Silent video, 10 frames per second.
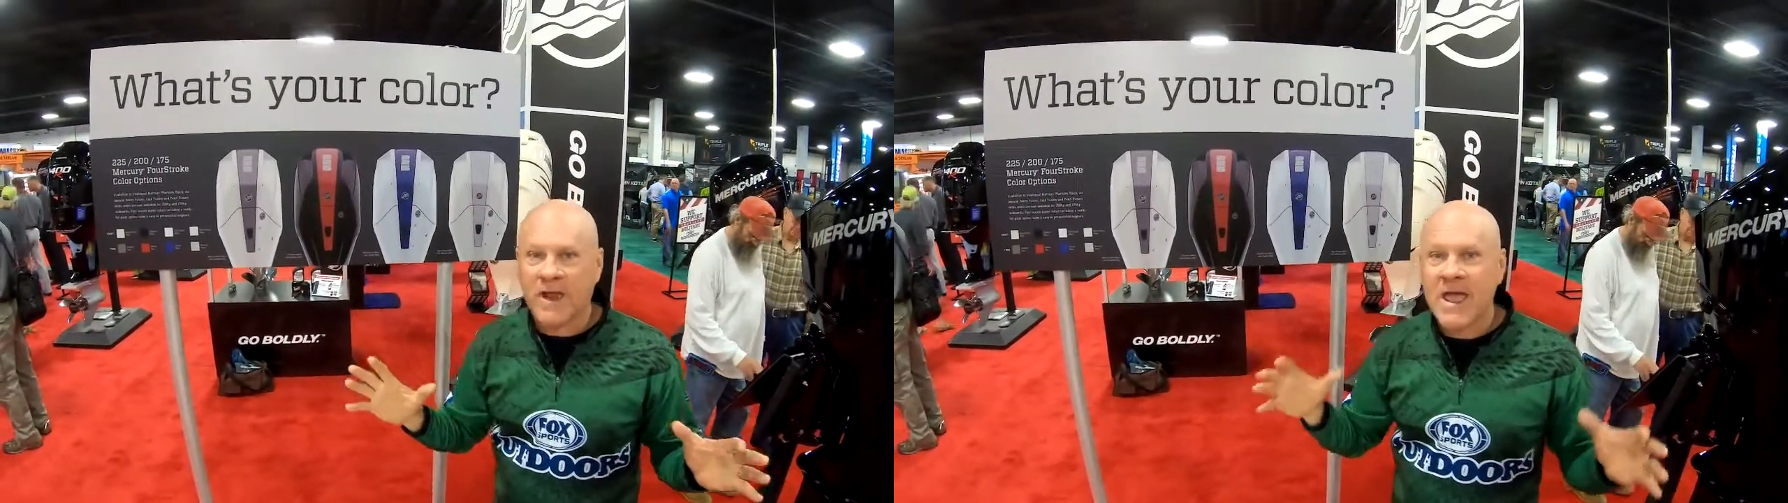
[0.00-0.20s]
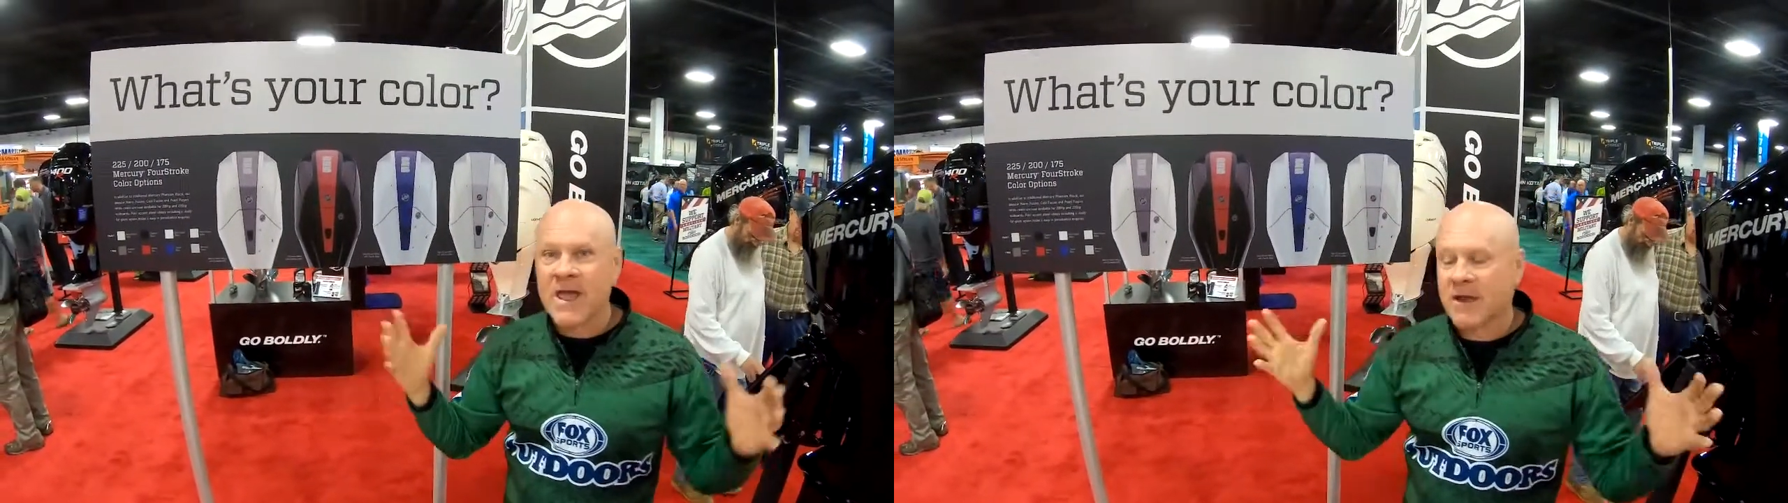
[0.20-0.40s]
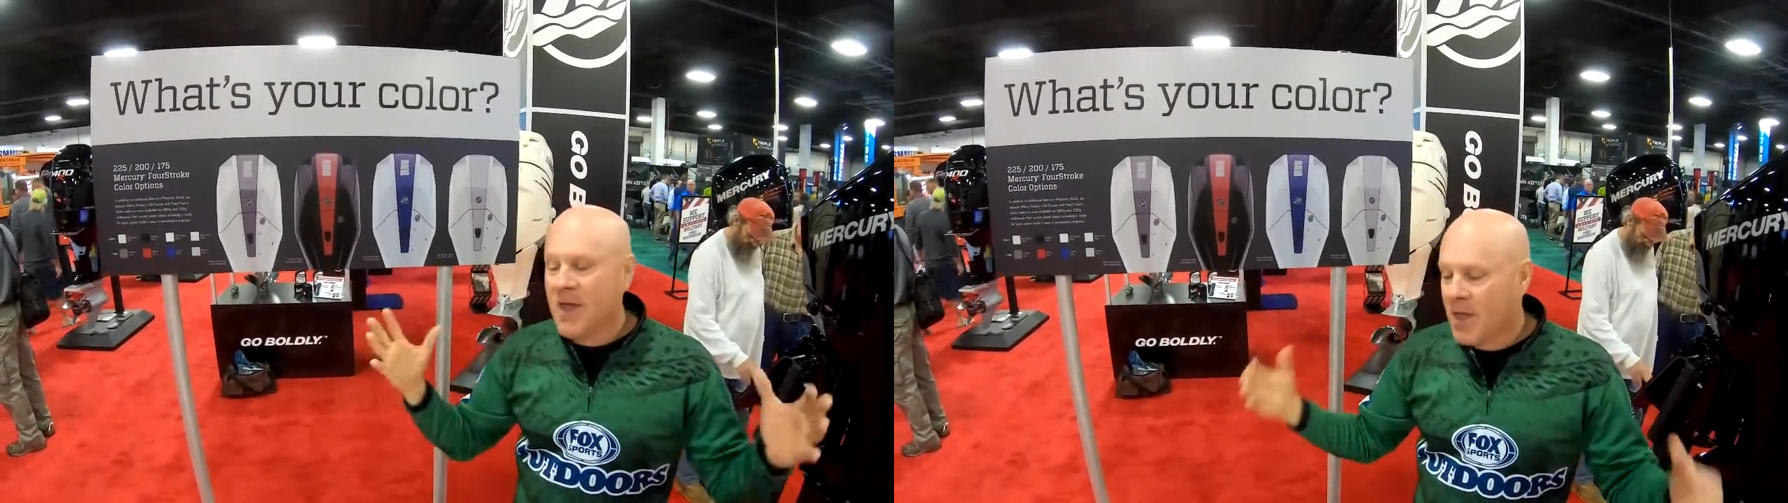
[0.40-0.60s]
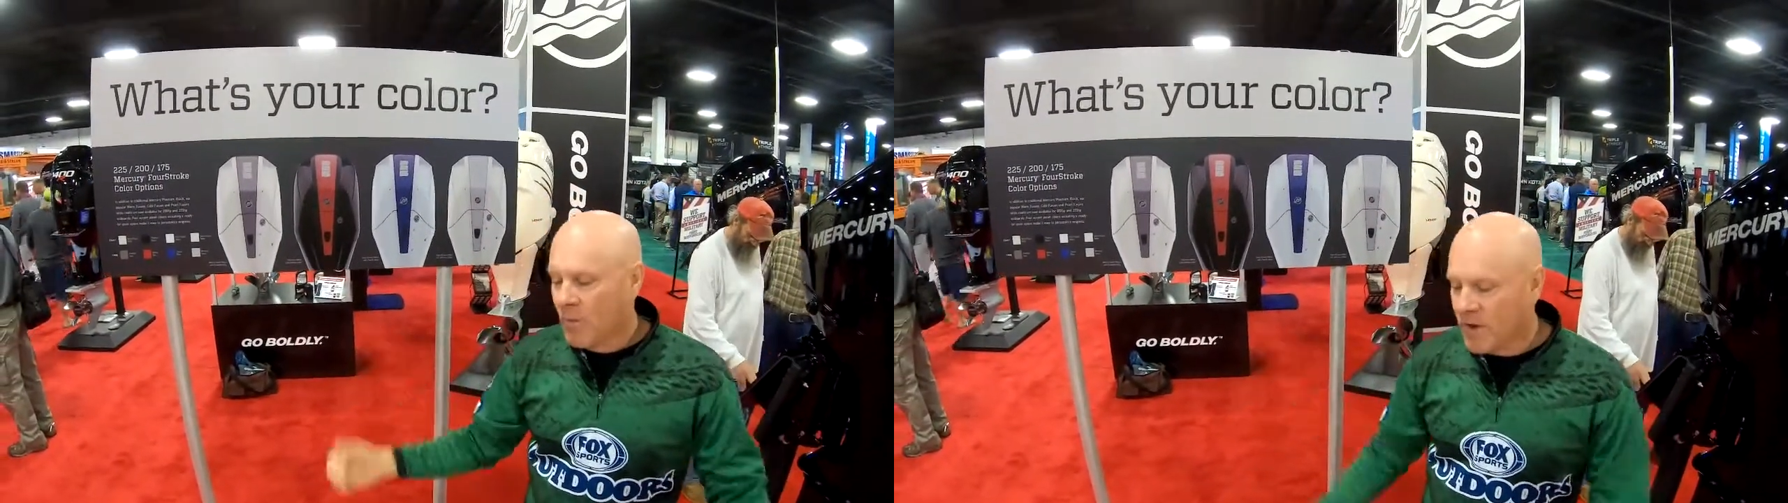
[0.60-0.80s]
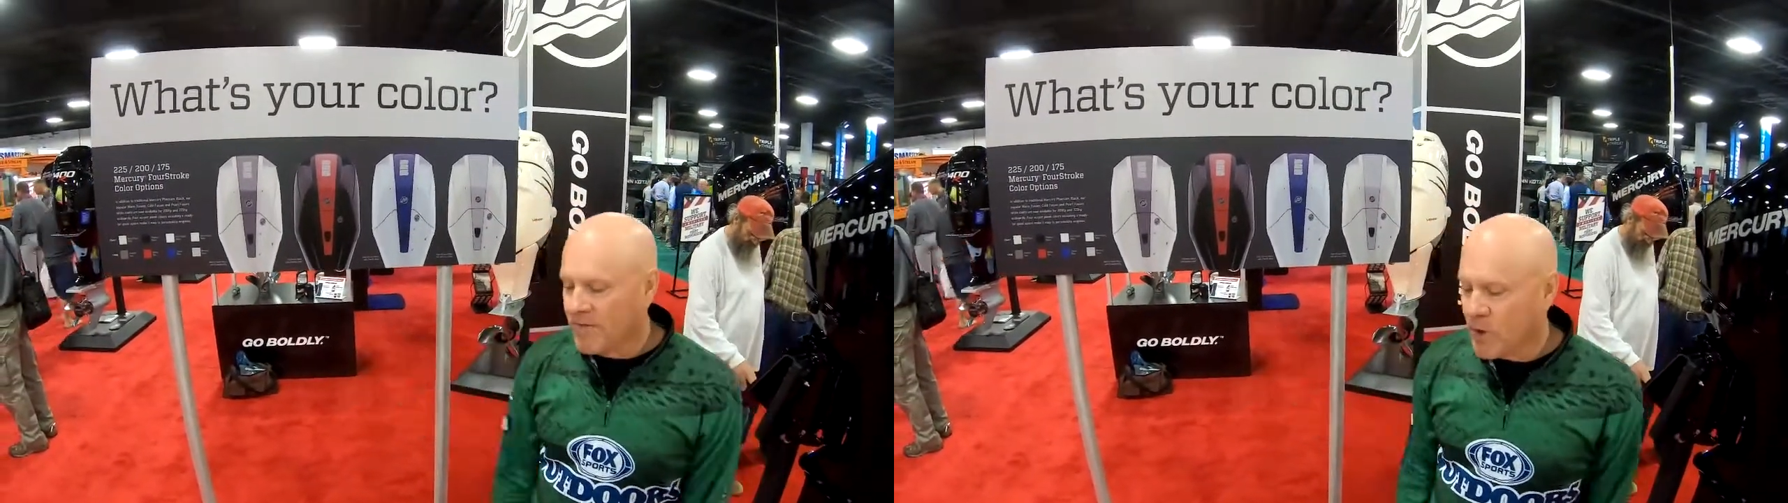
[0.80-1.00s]
And
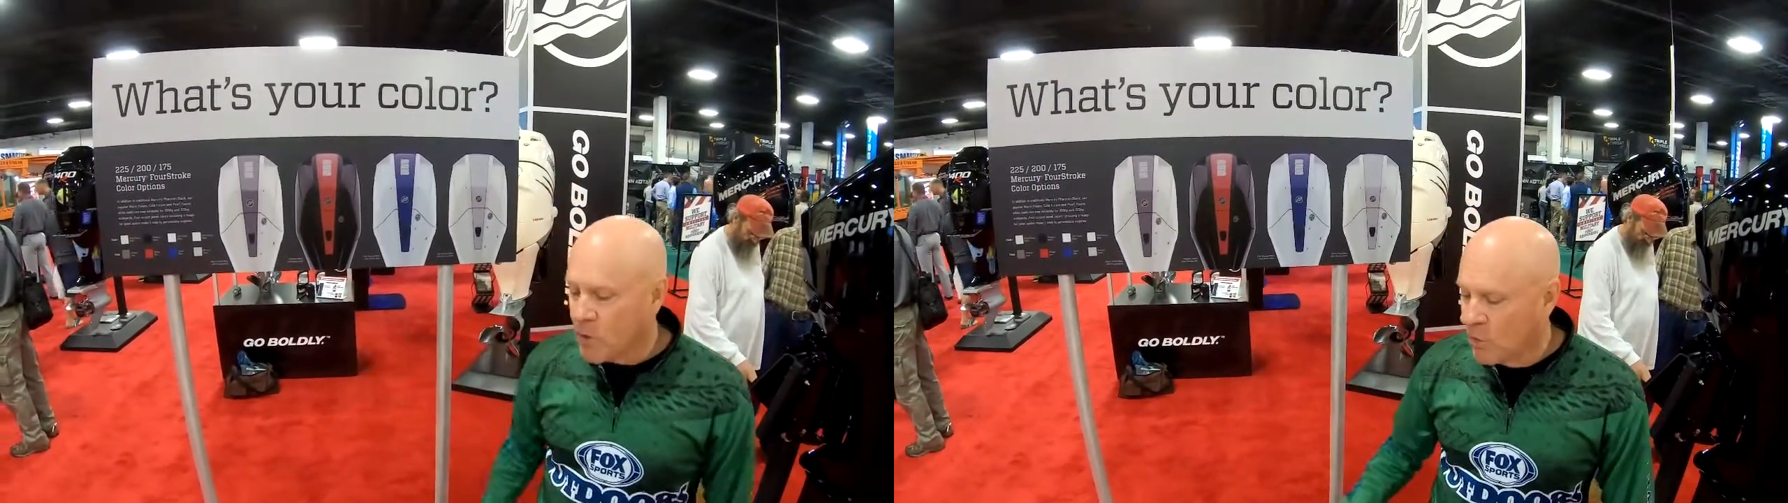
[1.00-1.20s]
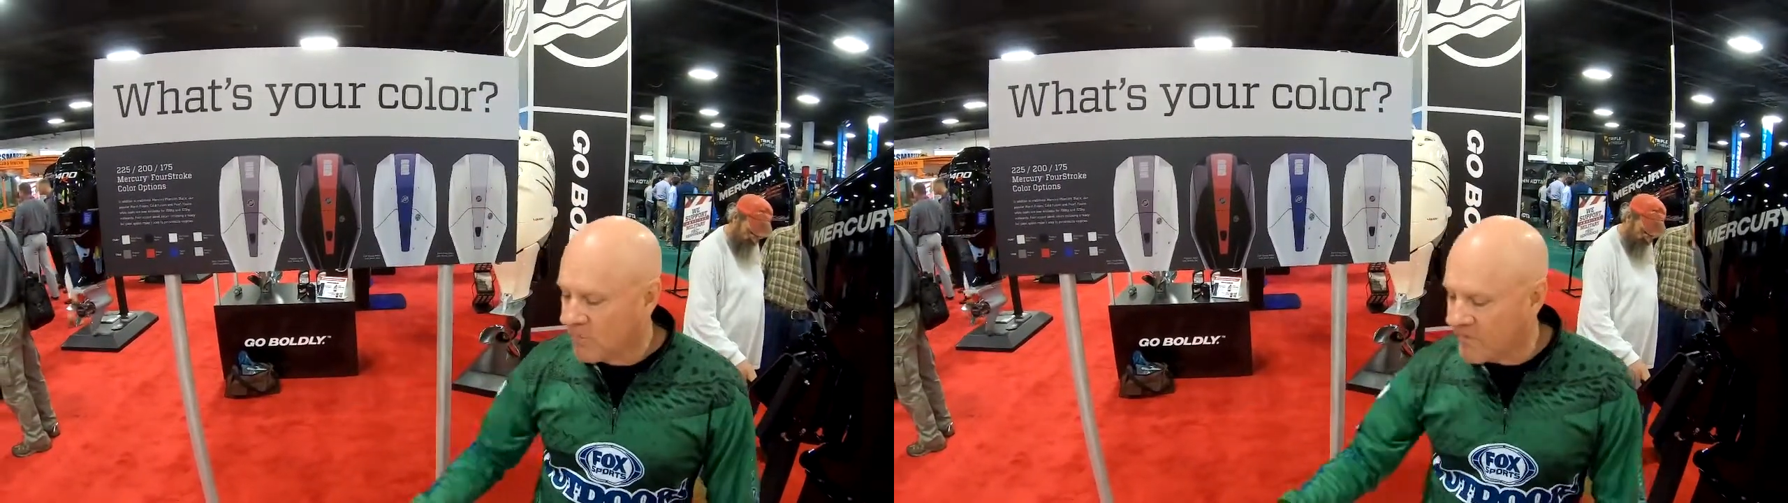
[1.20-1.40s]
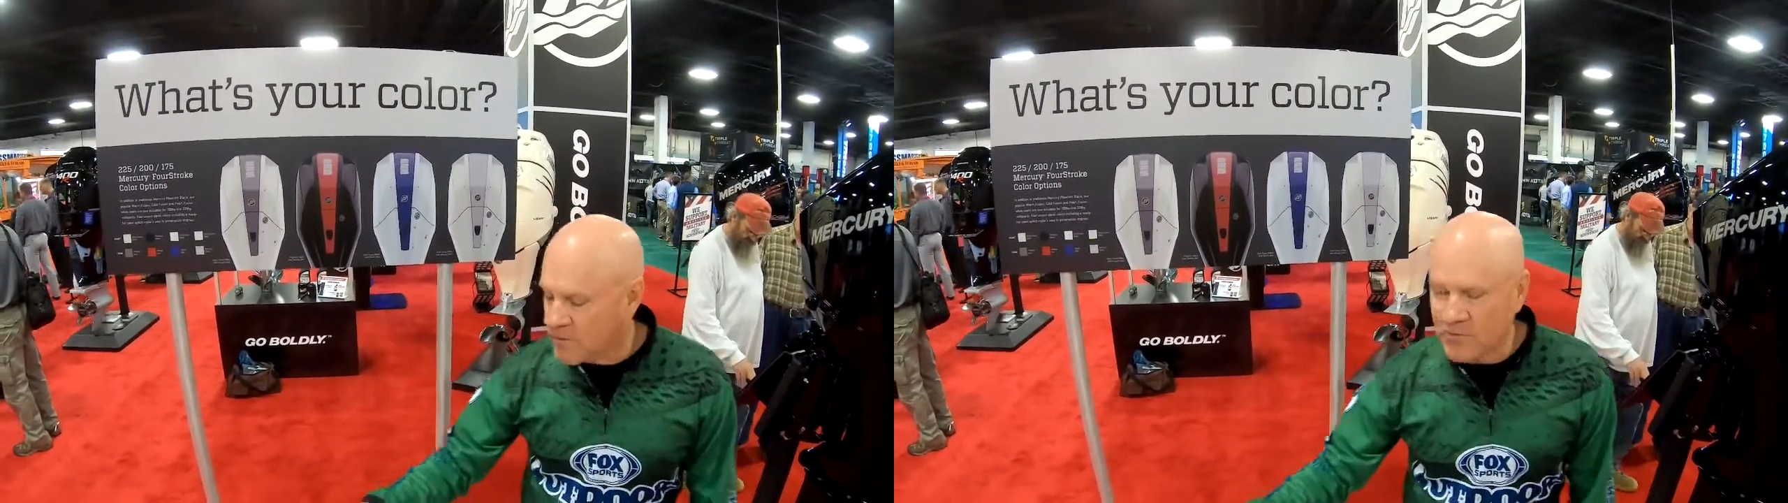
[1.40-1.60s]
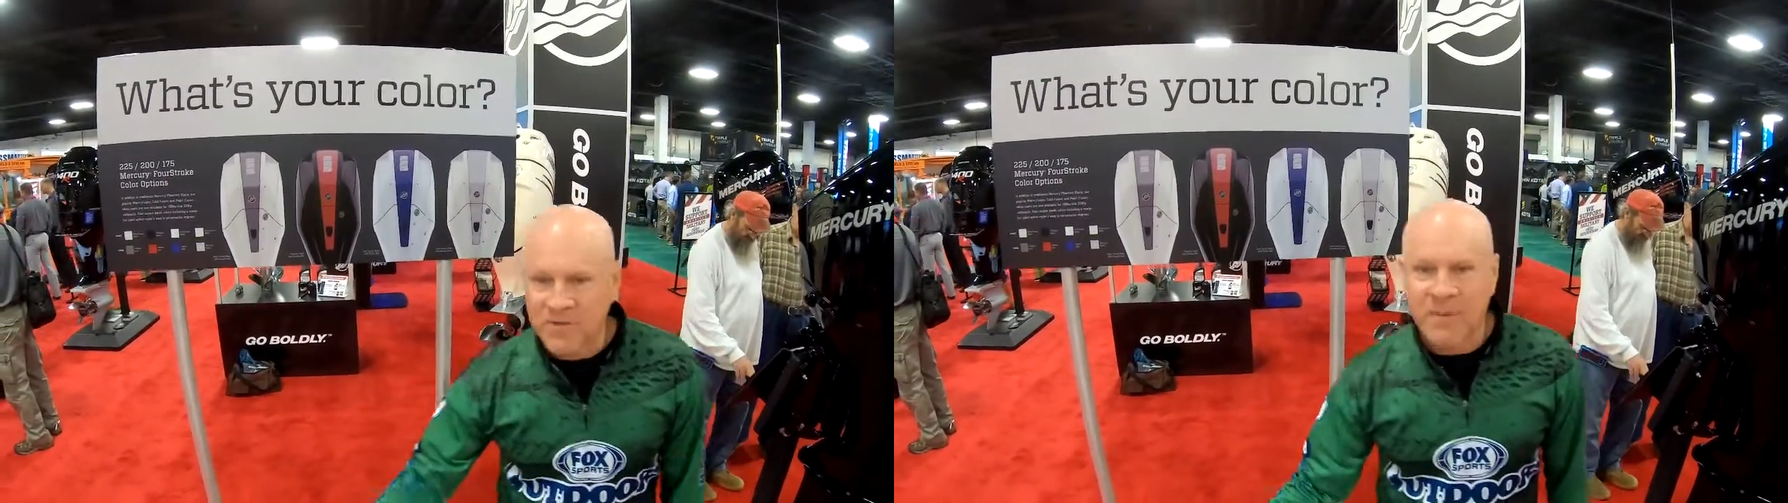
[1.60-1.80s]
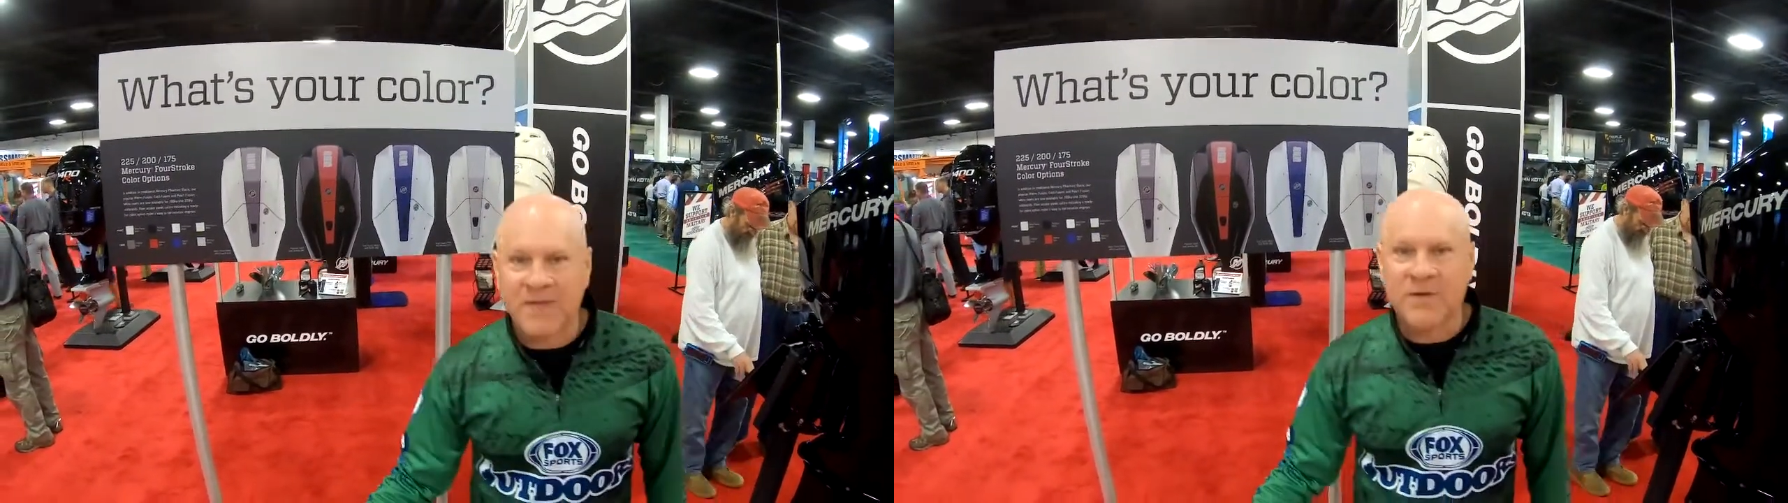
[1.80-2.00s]
one of the cool features
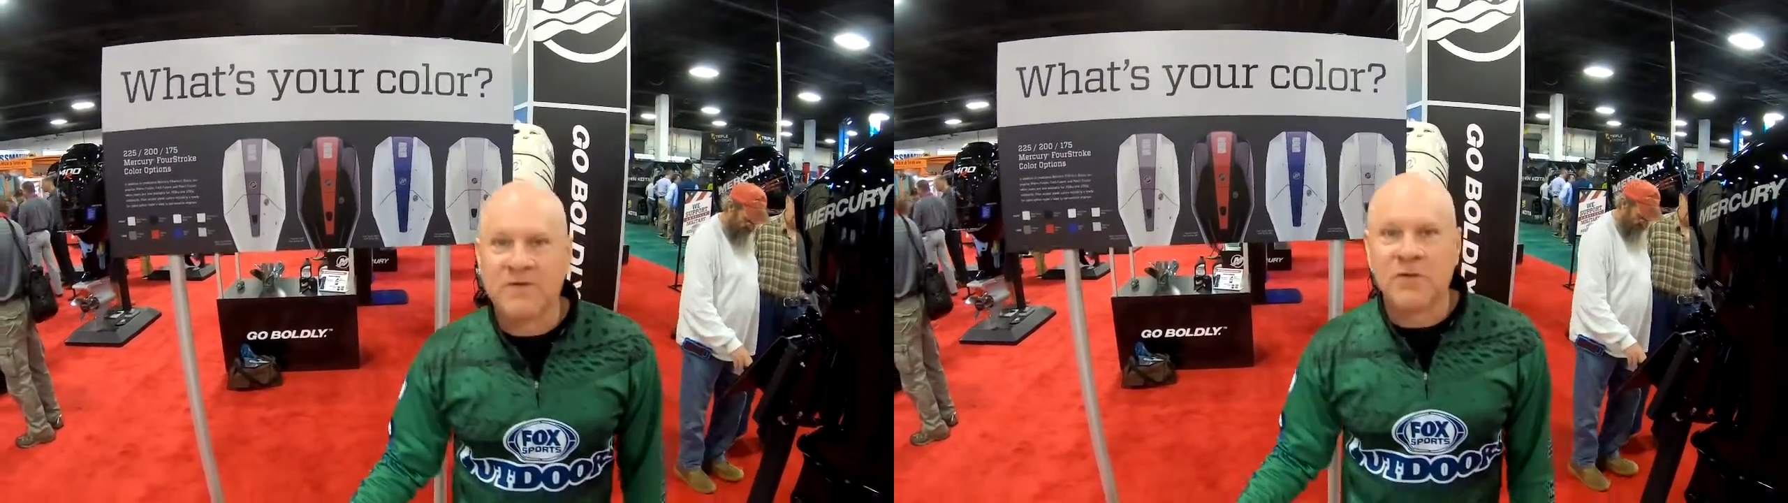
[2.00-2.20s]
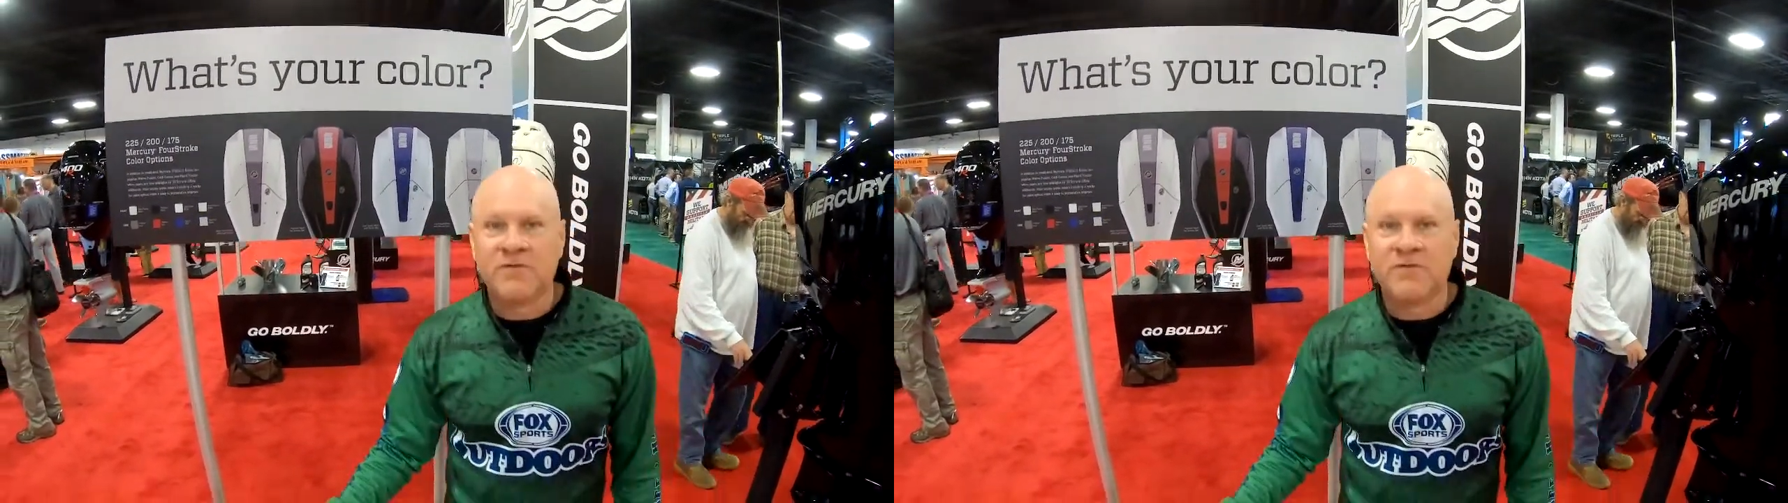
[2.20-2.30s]
about these new